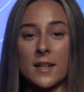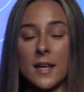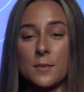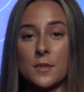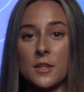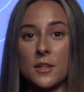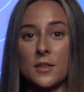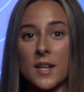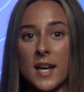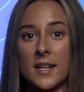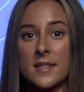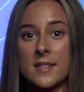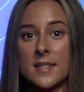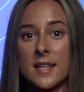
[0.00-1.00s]
came to the
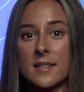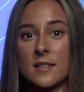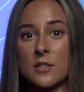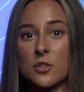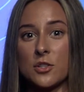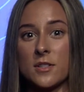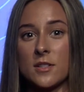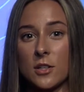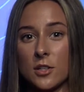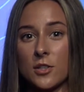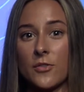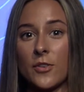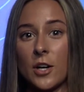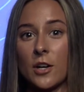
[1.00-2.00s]
United States in search
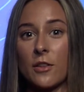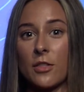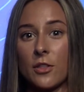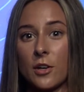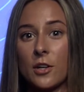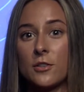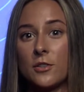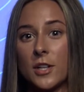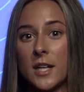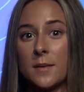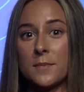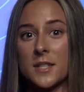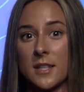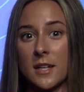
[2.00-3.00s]
for her 3rd
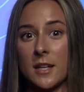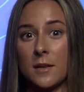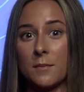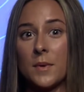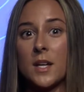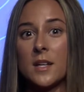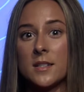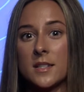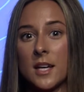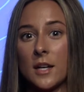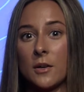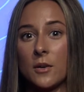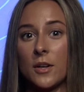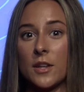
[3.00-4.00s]
Grand Slam
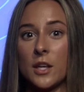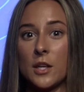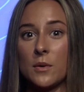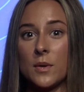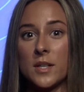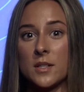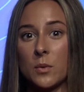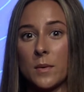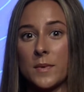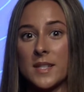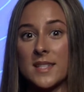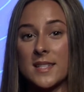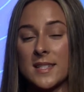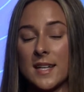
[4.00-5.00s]
title in the U.S.
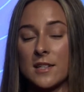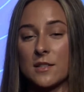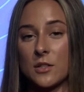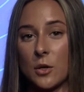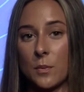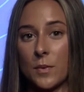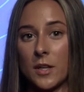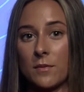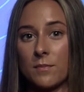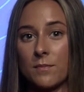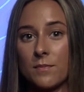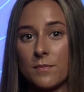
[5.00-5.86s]
Women's Tennis Open.